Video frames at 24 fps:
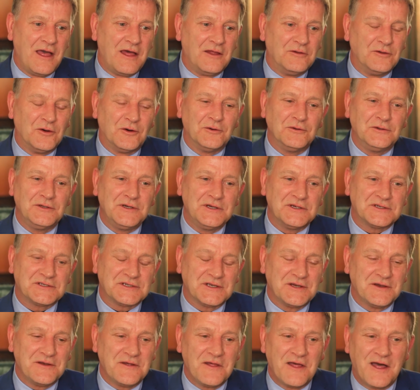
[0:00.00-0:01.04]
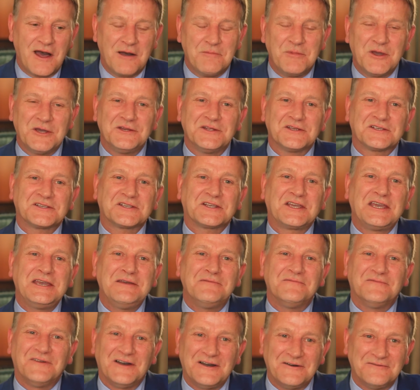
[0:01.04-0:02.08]
not only is it a bit of an escape
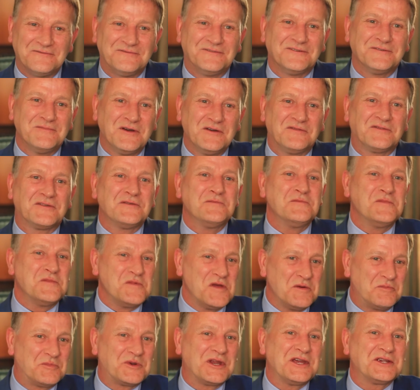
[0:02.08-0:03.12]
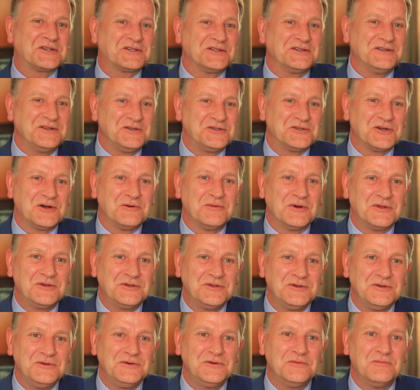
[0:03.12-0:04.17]
valve for me from the pressure of the job I
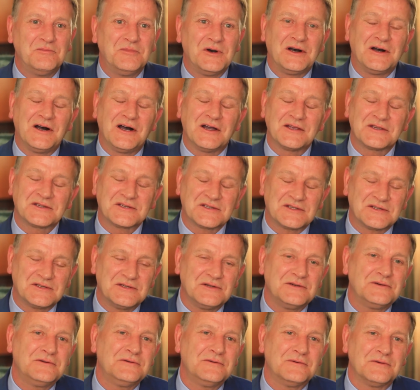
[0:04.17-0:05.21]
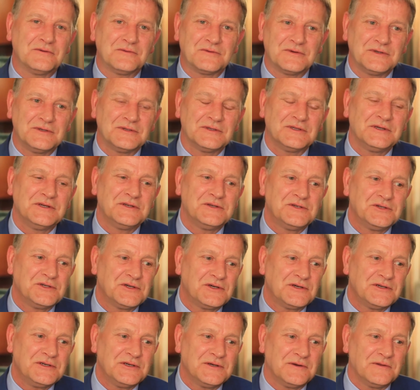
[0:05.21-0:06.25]
do, but I still really
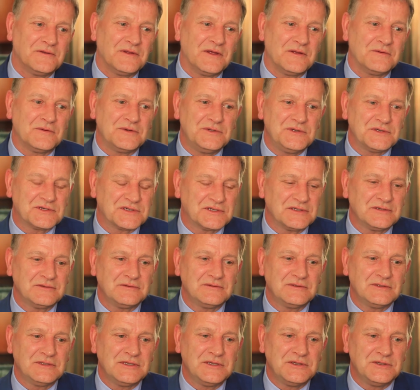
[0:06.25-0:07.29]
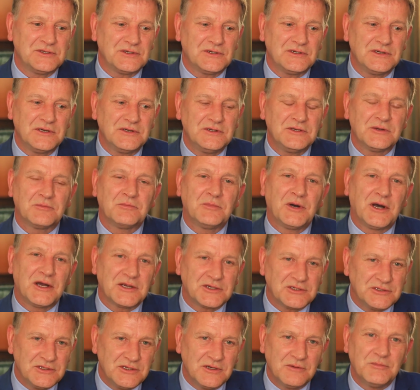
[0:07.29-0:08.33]
enjoy it. And when you still really enjoy it, you're
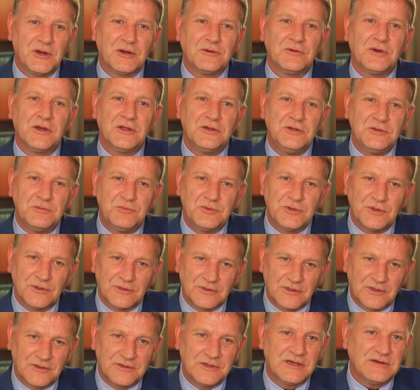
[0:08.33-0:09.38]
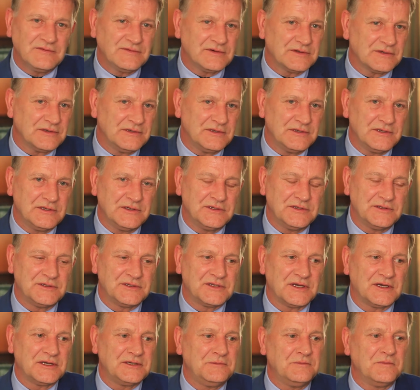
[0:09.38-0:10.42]
passionate about it and you put a lot of effort into it and
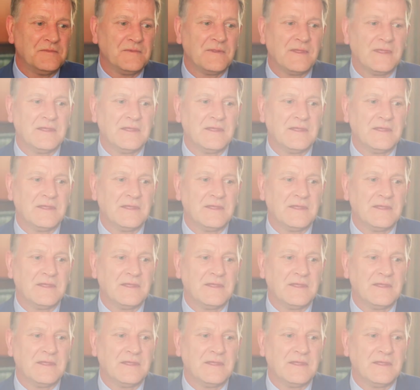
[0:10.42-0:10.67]
time.